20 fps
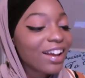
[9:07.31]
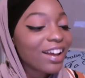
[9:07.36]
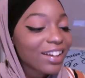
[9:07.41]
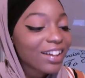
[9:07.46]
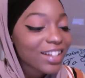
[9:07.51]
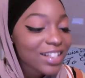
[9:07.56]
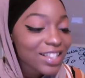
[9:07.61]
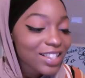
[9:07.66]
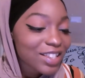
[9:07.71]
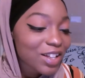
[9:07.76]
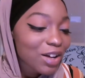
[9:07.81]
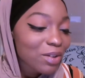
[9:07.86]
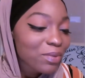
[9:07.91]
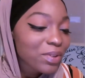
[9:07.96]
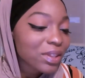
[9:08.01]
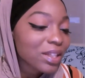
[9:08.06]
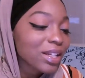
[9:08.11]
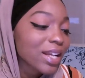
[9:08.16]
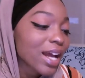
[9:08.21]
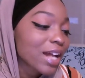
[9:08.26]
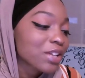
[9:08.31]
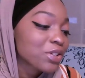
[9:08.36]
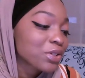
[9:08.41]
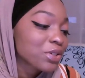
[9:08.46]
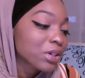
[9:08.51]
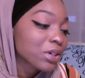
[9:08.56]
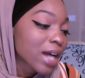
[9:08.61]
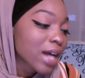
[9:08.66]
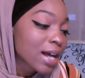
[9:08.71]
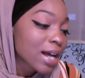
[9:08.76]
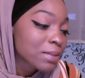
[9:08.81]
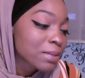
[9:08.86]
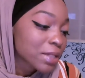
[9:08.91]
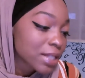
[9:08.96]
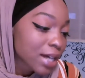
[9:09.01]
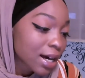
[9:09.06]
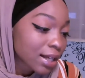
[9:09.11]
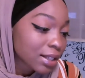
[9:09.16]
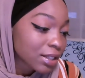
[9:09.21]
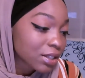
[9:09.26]
Consult with a natural
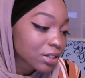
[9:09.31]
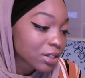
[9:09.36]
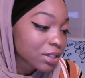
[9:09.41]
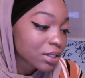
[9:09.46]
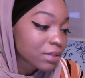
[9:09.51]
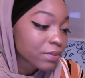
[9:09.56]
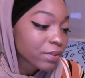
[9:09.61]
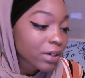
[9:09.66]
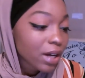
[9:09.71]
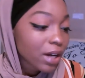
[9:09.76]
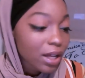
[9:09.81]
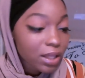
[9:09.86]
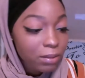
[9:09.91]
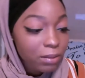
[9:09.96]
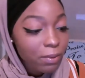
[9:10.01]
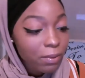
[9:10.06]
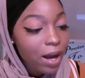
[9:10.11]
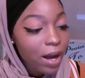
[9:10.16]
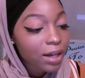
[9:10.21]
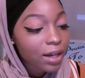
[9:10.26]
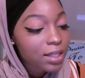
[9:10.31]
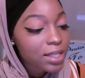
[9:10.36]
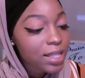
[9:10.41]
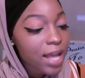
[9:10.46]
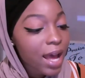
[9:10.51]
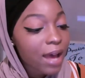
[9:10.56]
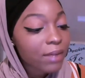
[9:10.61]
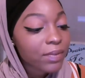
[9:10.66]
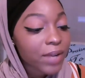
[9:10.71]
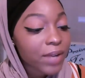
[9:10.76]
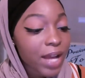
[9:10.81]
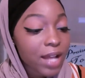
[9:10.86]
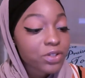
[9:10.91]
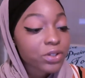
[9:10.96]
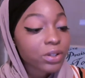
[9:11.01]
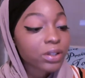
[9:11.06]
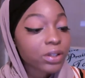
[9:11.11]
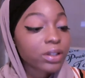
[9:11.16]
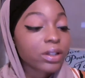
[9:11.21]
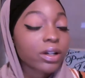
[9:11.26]
cosmetologist for other products that have
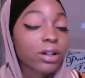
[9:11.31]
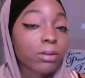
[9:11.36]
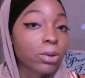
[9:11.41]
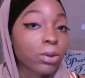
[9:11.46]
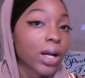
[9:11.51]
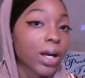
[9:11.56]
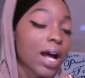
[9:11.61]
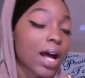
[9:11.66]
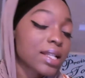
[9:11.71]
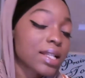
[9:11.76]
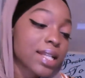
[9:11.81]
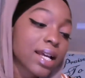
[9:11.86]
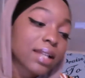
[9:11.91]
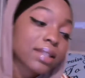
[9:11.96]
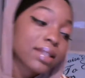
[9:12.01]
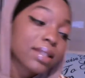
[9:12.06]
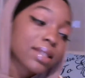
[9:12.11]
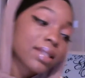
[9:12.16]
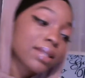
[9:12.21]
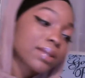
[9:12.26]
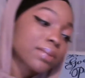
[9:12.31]
natural and herbal contents.